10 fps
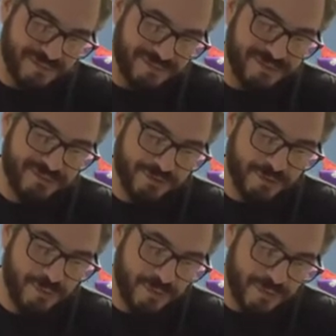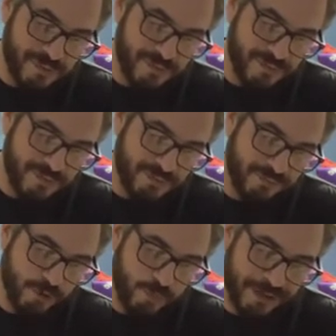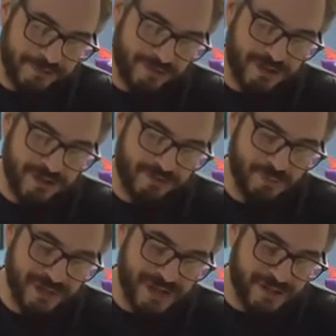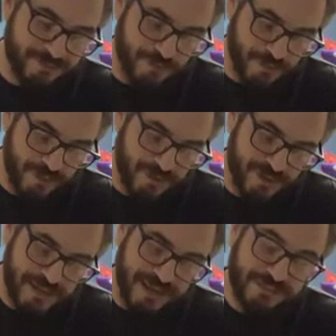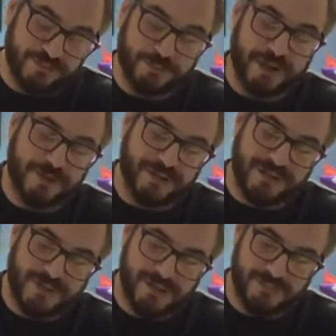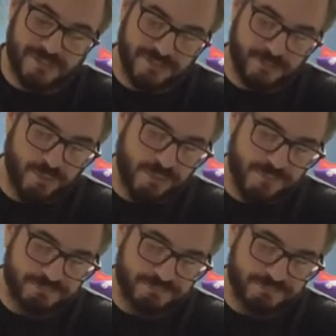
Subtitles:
Man, these are cool. Robotron 2084. I got the Spider-Man game. That's cool.